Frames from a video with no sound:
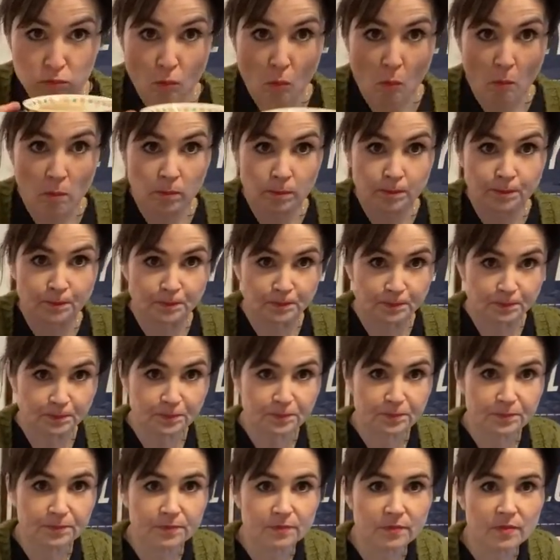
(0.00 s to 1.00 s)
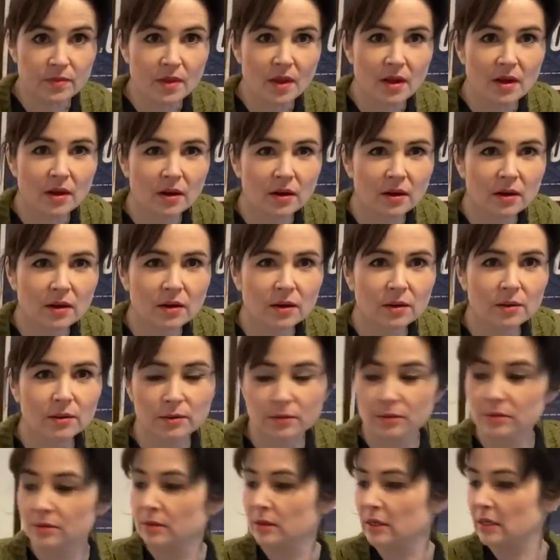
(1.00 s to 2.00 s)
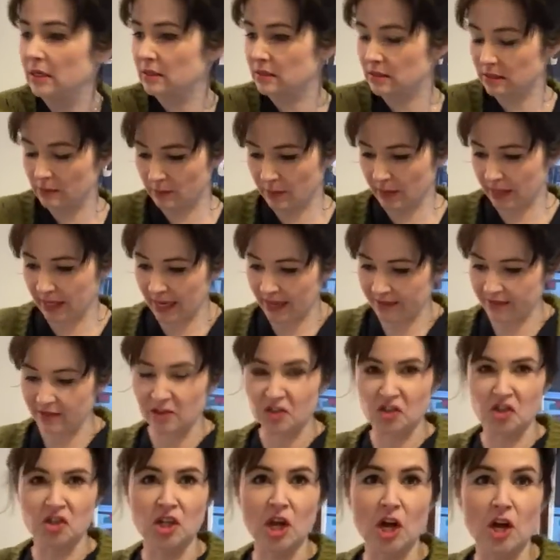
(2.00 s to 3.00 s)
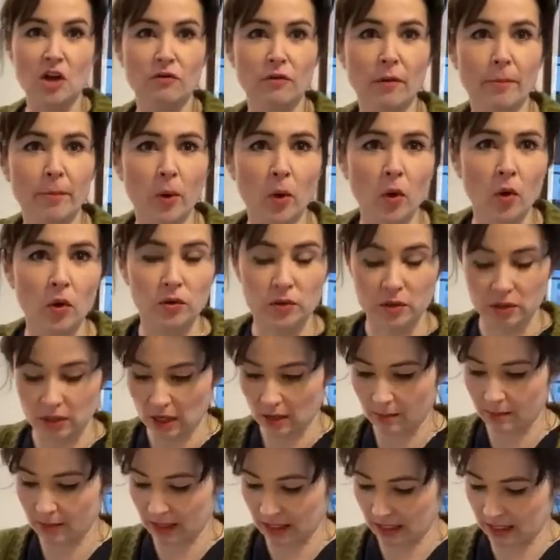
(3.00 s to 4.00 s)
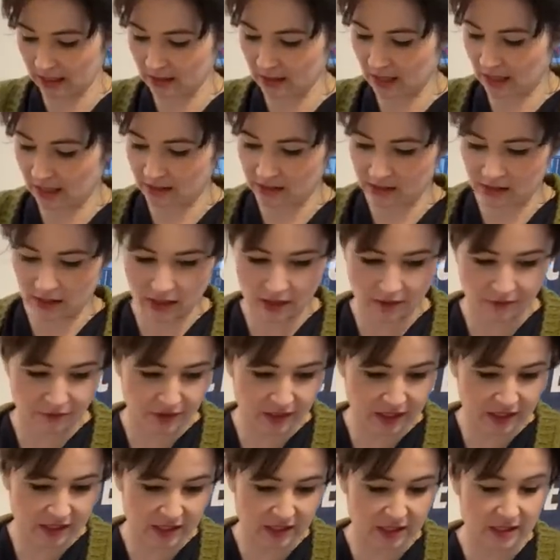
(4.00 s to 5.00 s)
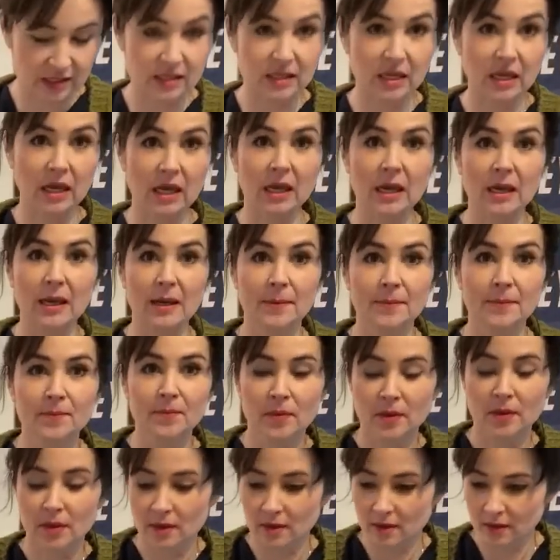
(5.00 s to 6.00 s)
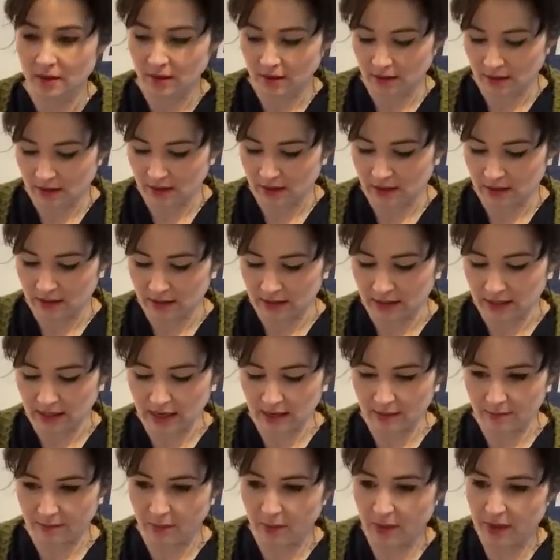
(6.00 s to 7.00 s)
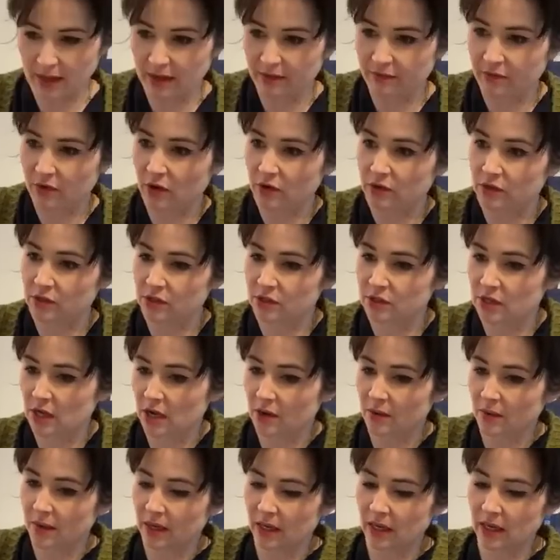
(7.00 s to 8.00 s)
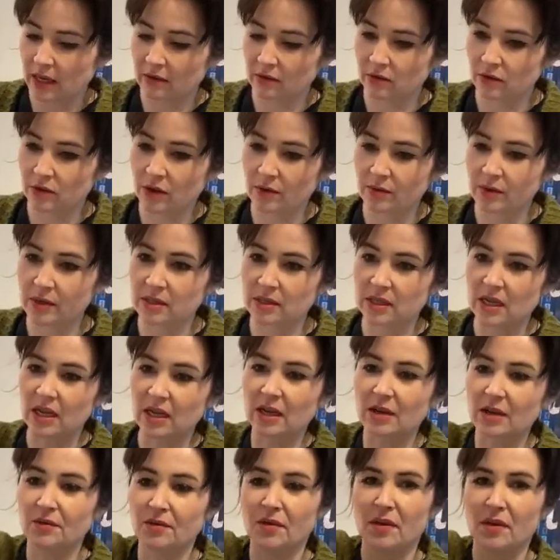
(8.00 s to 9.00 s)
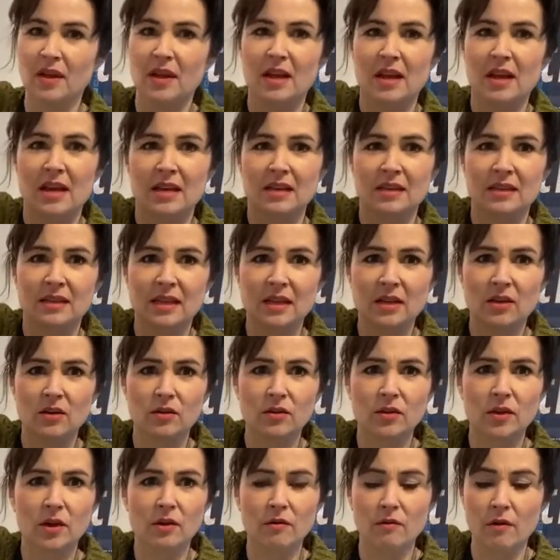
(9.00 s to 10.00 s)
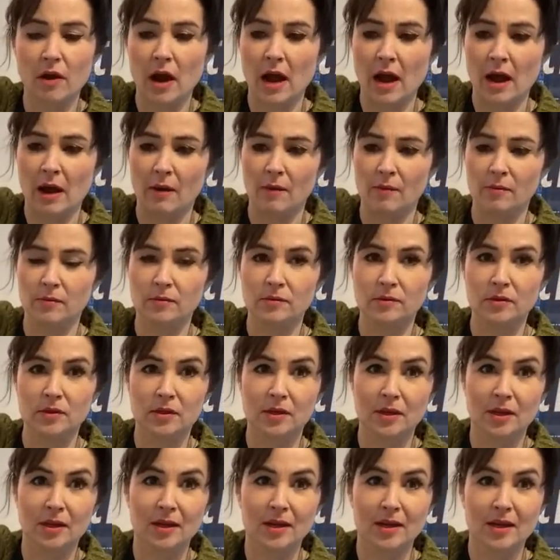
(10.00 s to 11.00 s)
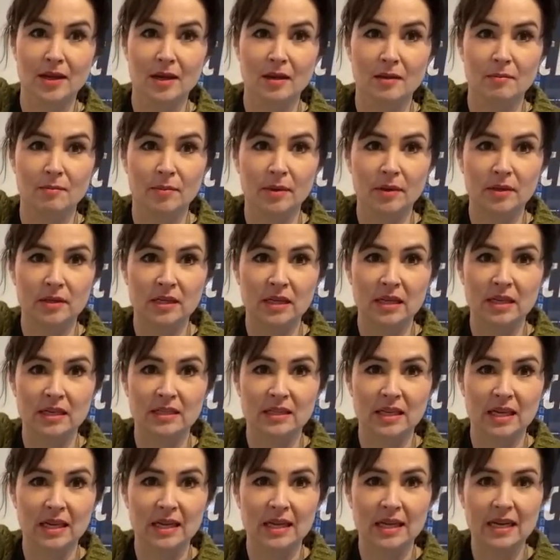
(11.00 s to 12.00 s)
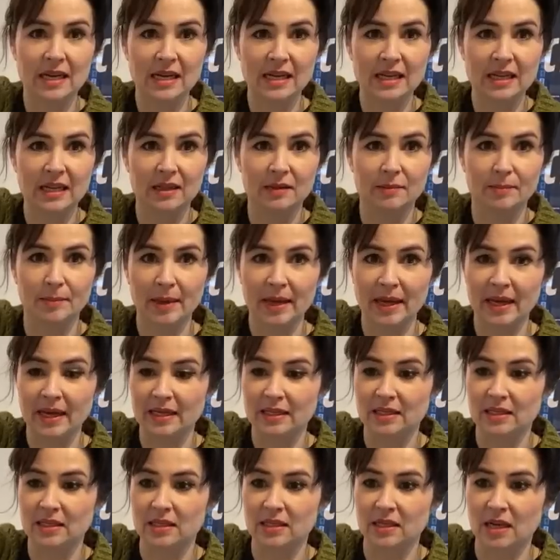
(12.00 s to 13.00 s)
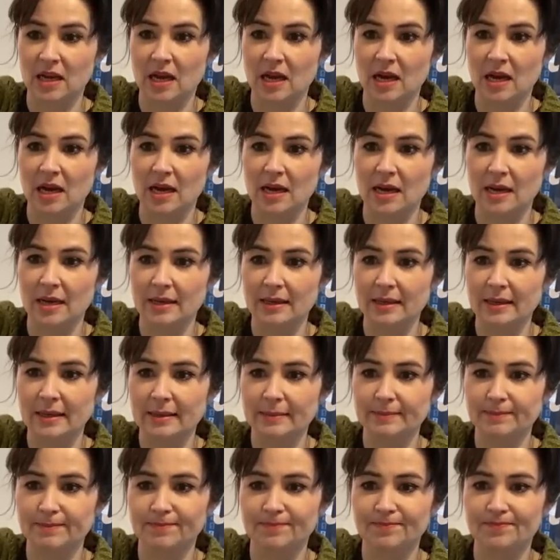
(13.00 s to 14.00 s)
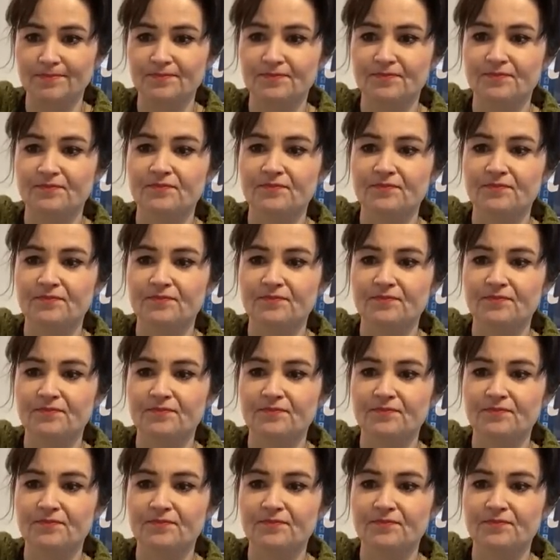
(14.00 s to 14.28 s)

Mm. Oh, we're getting the snow reports coming in. That's lovely to see. Yep, we have got snow here, although it's kind of thin on the ground, but it's a little bit um,